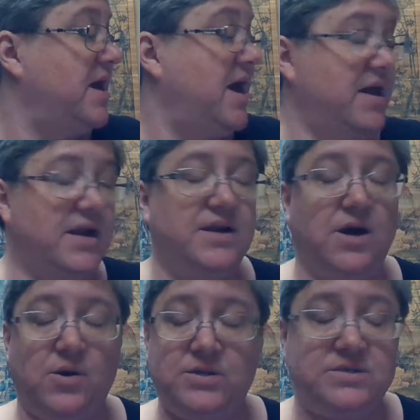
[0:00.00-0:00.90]
And I
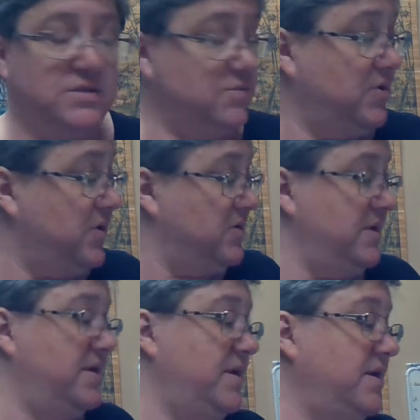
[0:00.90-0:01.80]
know
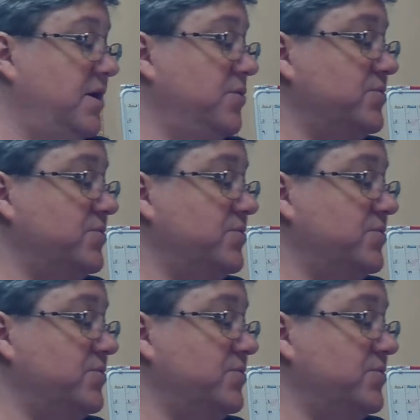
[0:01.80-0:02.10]
and I know